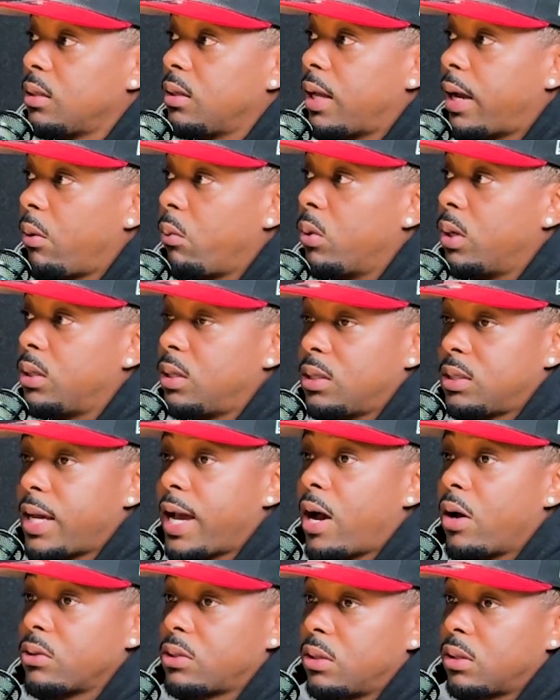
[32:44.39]
Like, what does a
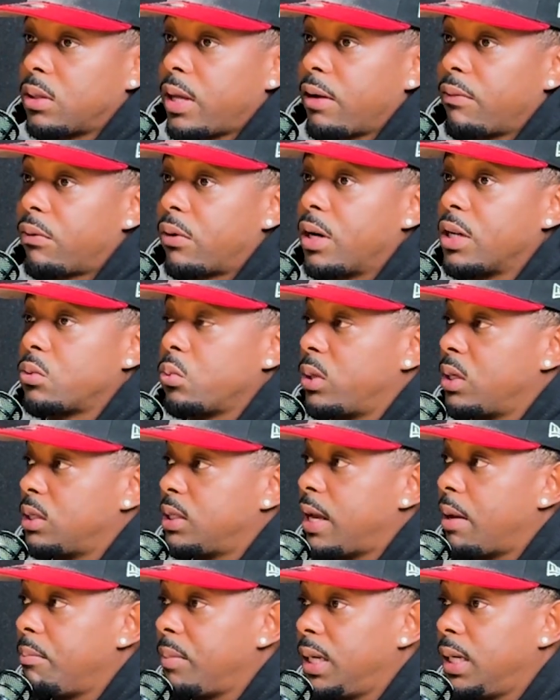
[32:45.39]
house look like for us? What does
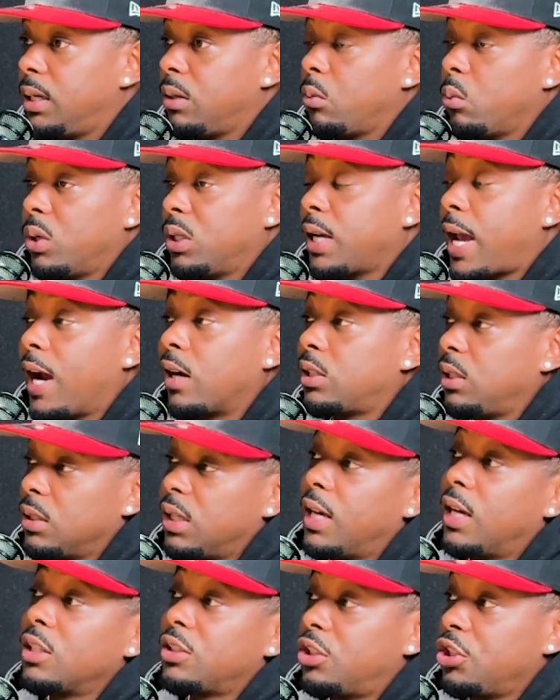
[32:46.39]
that mean? Which actually
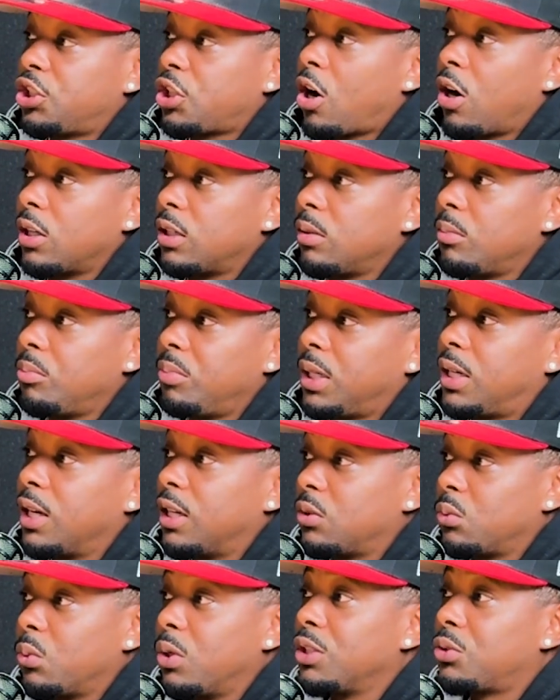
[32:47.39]
led us to Charlotte, because
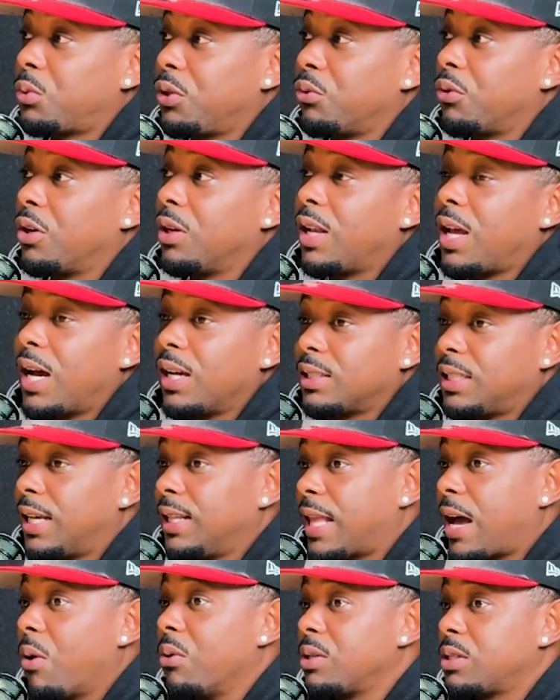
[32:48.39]
once we realized that
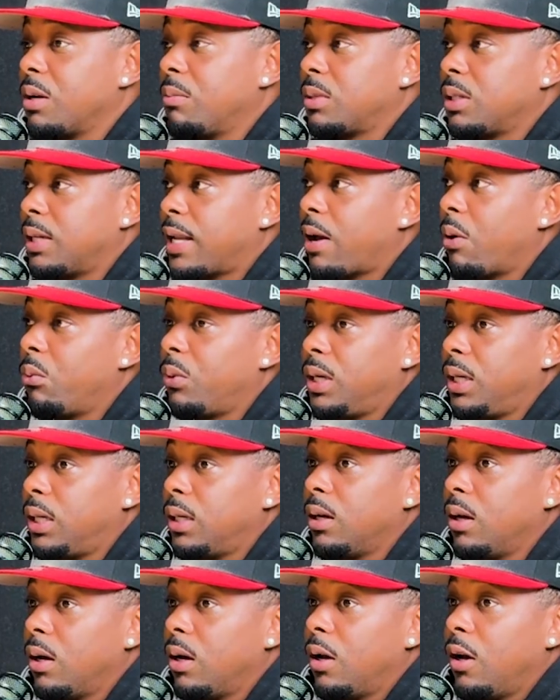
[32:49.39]
that was something that we
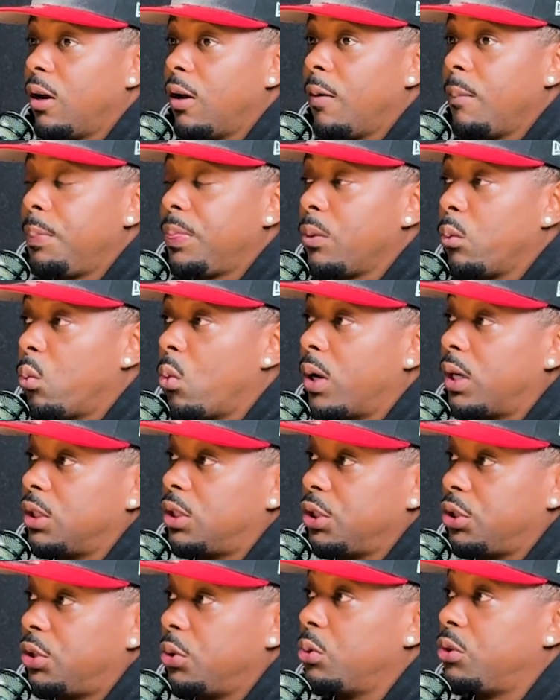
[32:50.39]
wanted to
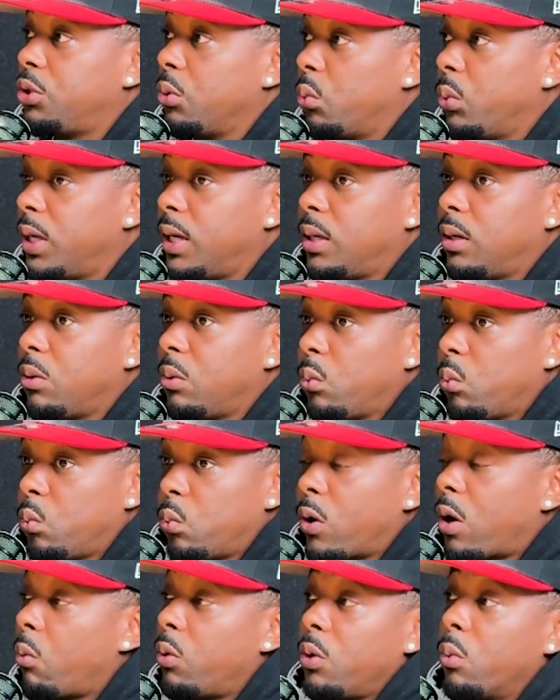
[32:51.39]
do to win,
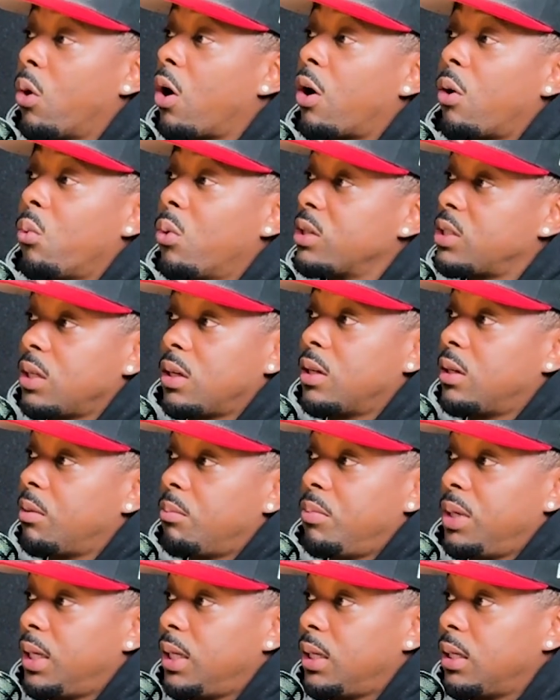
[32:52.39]
where we were wasn't going to
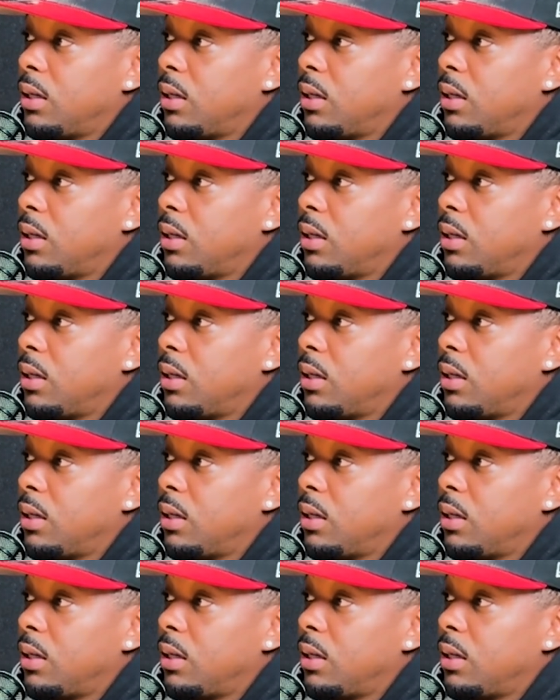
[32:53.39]
be